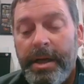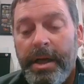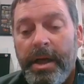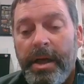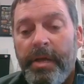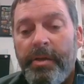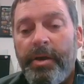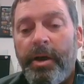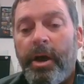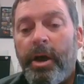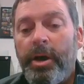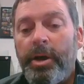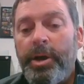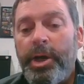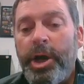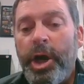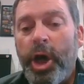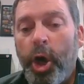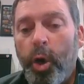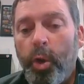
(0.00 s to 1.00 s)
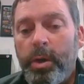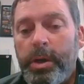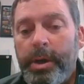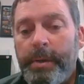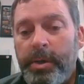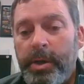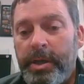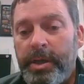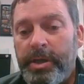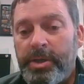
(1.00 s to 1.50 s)
There are no
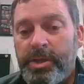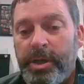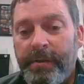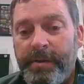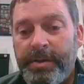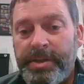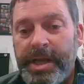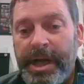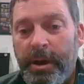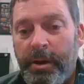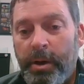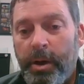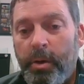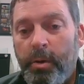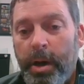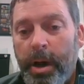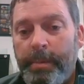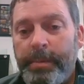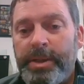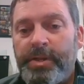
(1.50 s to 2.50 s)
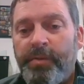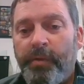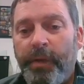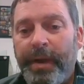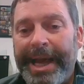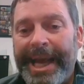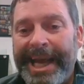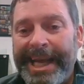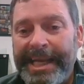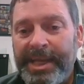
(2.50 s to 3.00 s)
community service hour requirements
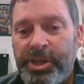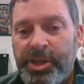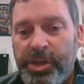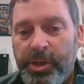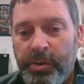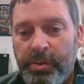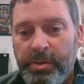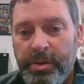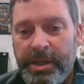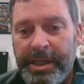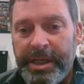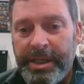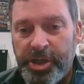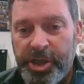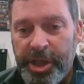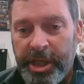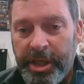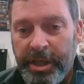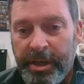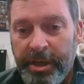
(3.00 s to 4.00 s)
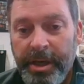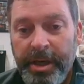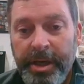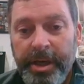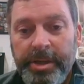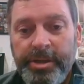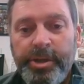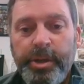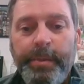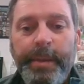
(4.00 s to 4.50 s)
for any student this year
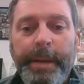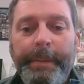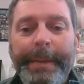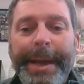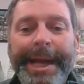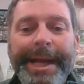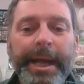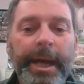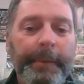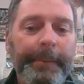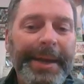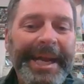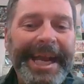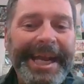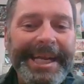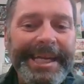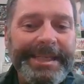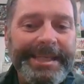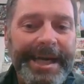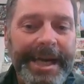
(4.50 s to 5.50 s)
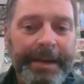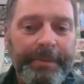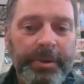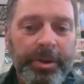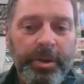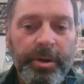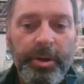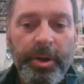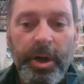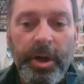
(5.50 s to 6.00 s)
to be made up at any time
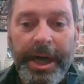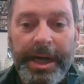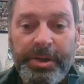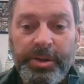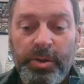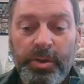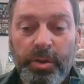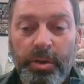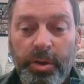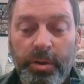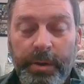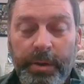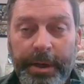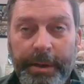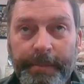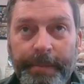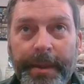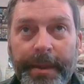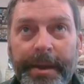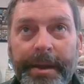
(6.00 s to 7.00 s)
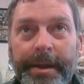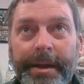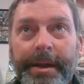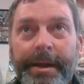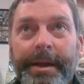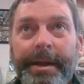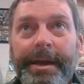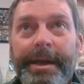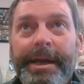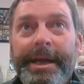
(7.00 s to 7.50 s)
during their high school career.
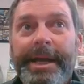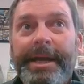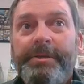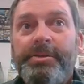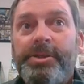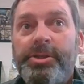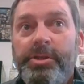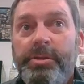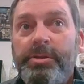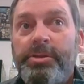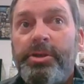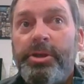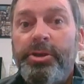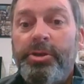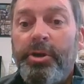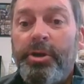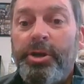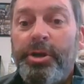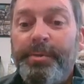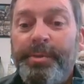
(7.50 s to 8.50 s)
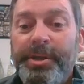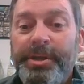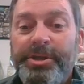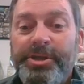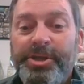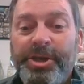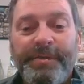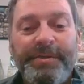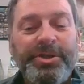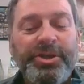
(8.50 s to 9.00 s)
If students are doing community
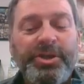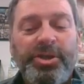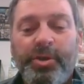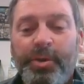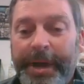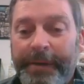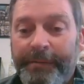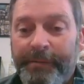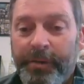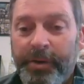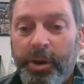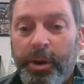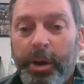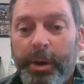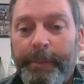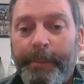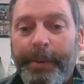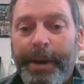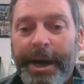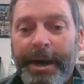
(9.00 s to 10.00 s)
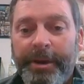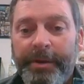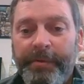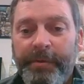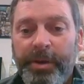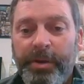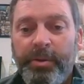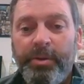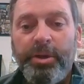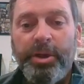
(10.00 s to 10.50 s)
service, great for you. I'm proud of
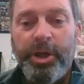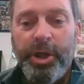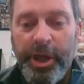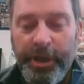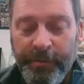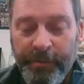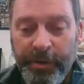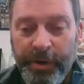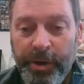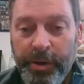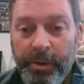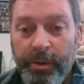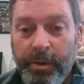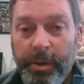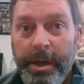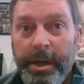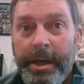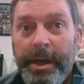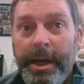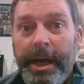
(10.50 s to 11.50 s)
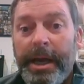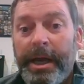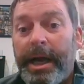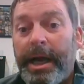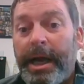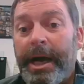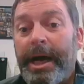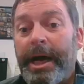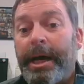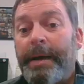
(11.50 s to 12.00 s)
you. Good for you.
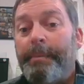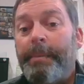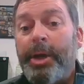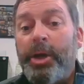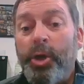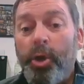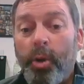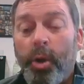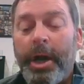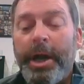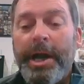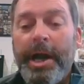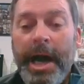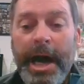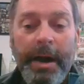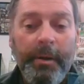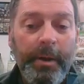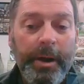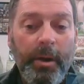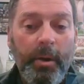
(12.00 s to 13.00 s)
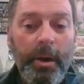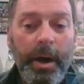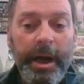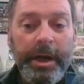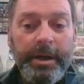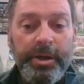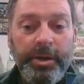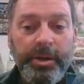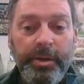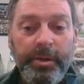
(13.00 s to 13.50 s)
But you are not
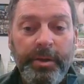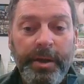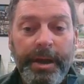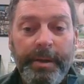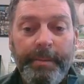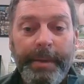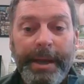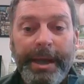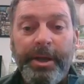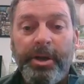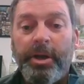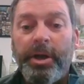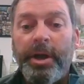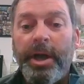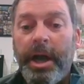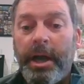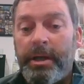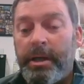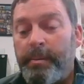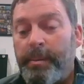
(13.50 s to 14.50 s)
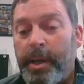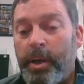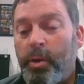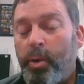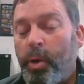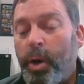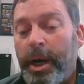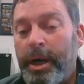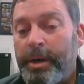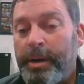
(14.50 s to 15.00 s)
required to do them, and you're not going to be
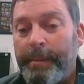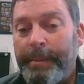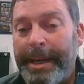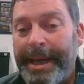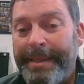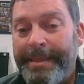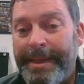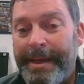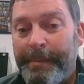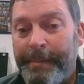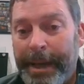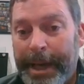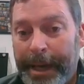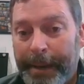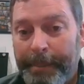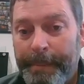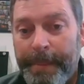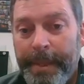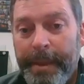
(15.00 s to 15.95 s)
required to make them up.